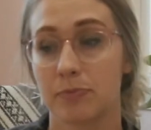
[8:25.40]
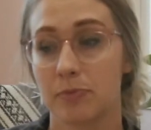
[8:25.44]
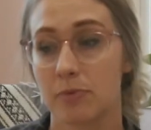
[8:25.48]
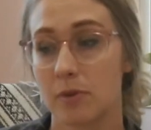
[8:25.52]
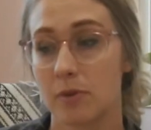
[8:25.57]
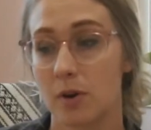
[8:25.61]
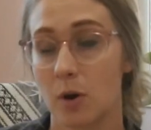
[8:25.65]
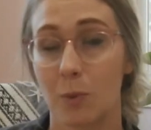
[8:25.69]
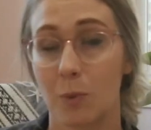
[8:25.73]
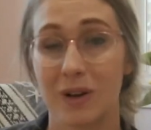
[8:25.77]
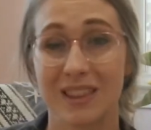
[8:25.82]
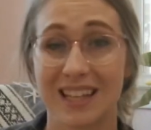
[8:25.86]

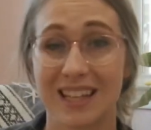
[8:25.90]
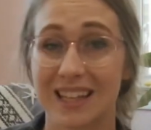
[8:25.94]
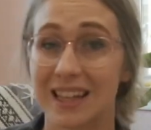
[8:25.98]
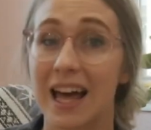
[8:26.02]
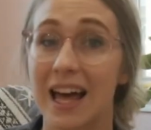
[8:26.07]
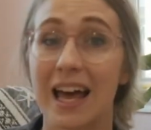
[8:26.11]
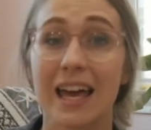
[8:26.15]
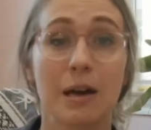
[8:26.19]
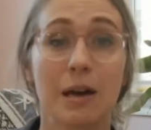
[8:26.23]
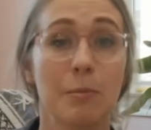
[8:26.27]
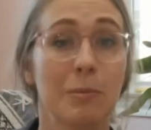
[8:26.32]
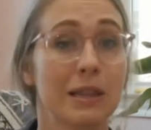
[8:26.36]
what they
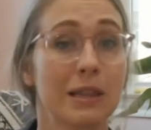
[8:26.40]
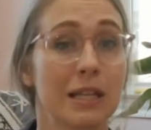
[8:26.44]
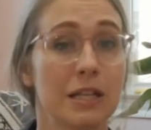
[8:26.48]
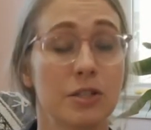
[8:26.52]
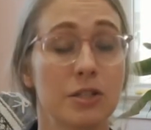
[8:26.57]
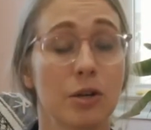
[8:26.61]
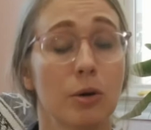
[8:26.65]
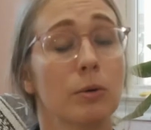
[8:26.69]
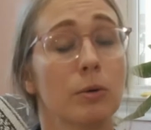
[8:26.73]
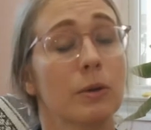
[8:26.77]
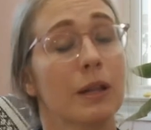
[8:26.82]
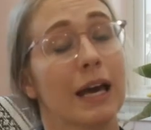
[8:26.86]
like and what they
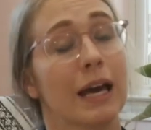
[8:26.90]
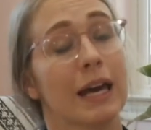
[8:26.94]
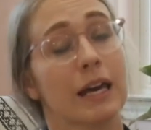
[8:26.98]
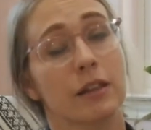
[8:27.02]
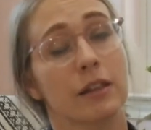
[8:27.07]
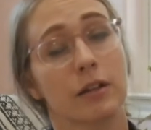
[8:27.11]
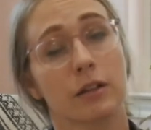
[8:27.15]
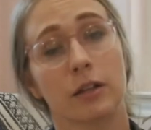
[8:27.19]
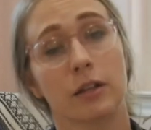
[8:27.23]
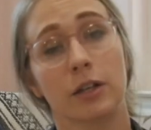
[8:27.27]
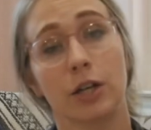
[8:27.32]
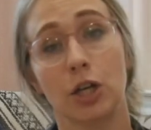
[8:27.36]
don't like.
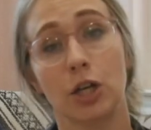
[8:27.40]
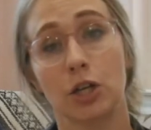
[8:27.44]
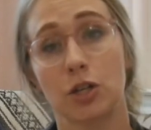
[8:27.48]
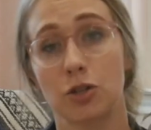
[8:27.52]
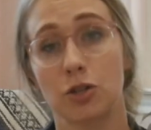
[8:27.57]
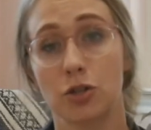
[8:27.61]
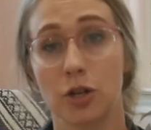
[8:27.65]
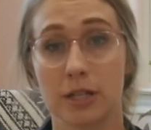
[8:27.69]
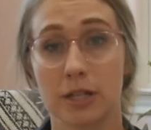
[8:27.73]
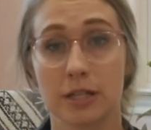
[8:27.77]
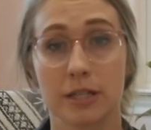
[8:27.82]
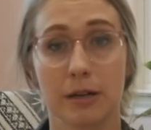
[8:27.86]
They're learning to
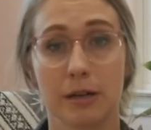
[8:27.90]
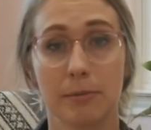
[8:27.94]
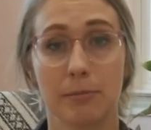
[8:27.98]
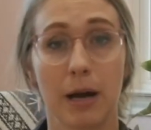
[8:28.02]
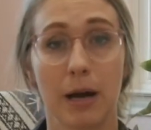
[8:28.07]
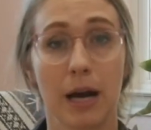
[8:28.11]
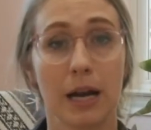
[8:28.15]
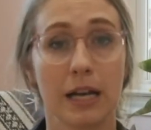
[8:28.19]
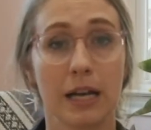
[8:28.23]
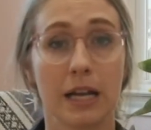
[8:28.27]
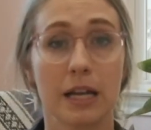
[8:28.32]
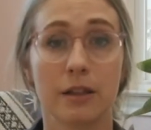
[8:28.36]
trust their
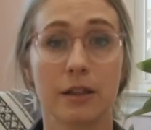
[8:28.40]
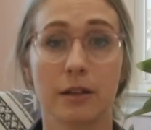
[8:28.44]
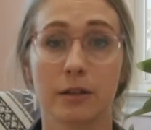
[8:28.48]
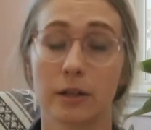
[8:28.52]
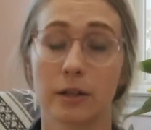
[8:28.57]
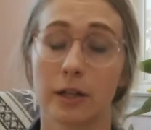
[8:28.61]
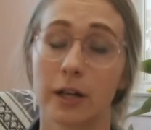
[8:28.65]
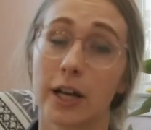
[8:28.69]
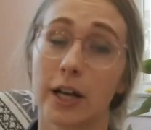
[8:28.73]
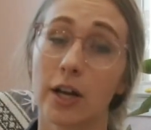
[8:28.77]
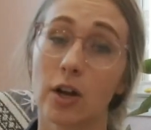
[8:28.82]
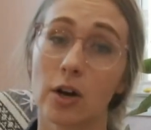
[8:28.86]
body. They're
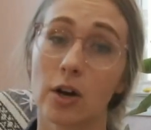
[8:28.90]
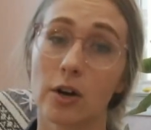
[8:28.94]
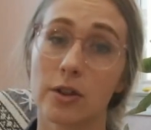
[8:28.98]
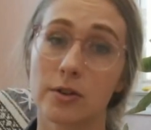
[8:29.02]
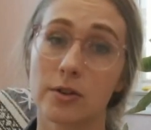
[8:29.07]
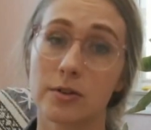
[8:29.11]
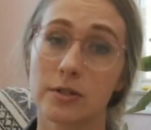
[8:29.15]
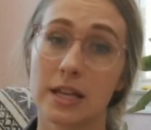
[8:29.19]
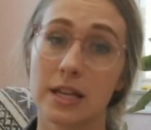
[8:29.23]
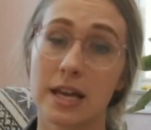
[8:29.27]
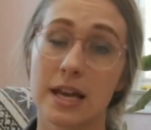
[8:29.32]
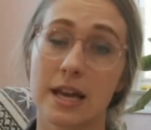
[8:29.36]
learning all
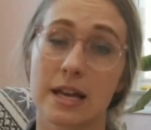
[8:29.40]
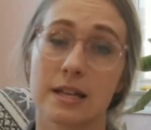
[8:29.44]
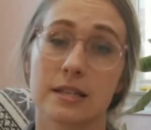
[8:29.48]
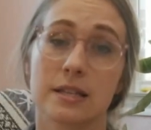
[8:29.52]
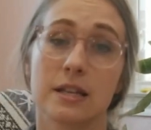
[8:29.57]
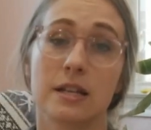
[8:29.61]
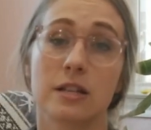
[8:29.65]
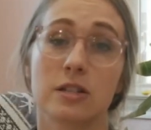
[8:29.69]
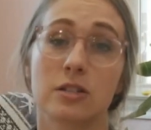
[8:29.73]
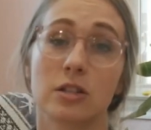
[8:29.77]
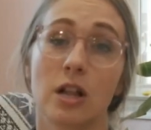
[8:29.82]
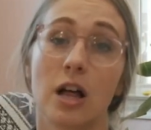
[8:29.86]
those things.
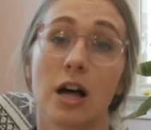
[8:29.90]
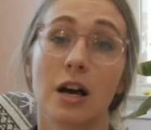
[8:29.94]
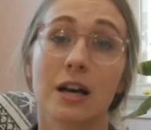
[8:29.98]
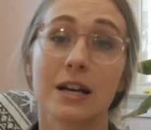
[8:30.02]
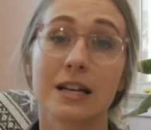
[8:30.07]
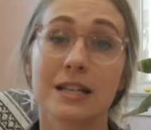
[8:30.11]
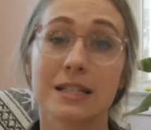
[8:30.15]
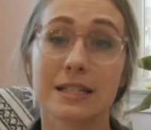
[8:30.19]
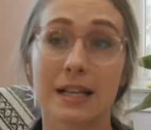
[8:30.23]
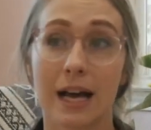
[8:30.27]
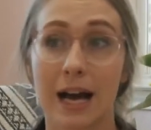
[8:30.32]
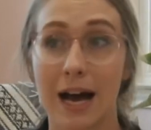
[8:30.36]
And as long
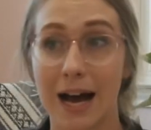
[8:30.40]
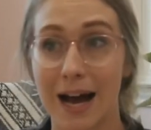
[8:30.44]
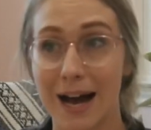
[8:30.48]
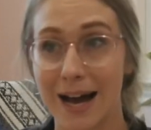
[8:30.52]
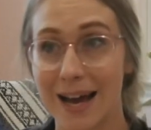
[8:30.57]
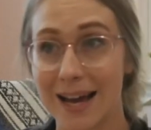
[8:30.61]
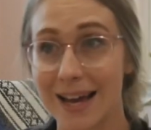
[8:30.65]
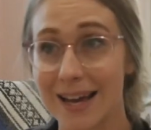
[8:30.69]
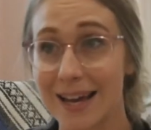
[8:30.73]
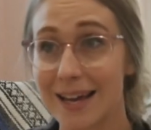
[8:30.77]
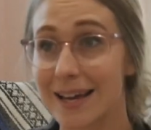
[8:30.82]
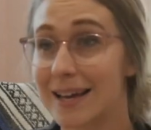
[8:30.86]
as
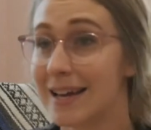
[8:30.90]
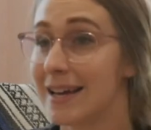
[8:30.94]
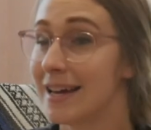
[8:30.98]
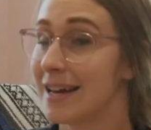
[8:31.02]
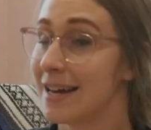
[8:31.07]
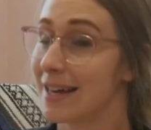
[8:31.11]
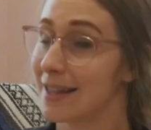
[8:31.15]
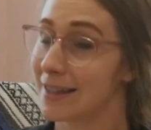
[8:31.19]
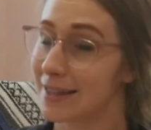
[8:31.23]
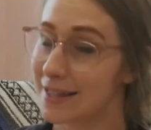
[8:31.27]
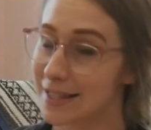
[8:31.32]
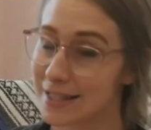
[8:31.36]

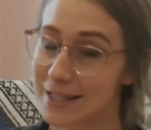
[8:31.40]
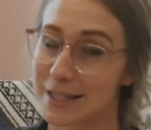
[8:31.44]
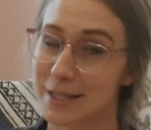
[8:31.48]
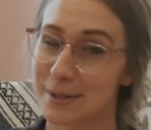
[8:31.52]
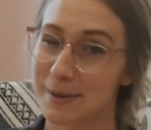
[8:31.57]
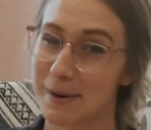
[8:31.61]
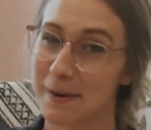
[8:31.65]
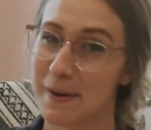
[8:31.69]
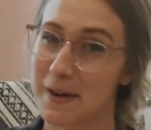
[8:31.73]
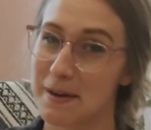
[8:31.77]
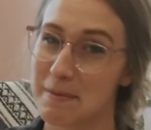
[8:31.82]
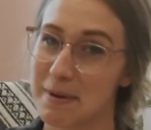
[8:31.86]
this is
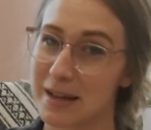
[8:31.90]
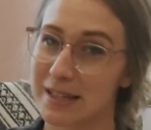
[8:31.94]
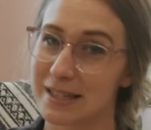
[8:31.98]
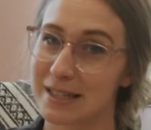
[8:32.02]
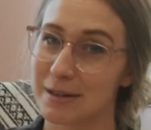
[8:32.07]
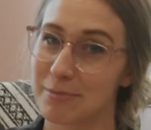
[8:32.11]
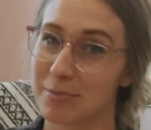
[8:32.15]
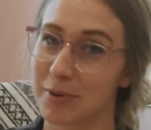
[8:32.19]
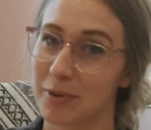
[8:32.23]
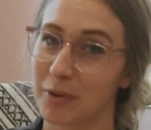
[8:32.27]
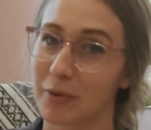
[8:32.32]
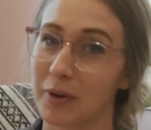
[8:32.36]
where we messed
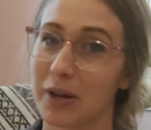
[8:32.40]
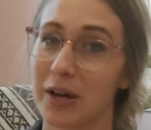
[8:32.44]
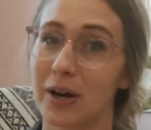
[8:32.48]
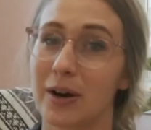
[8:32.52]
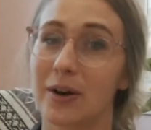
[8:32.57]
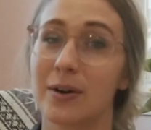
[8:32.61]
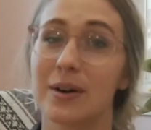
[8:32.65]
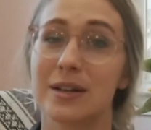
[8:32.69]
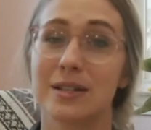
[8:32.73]
up with Rio, as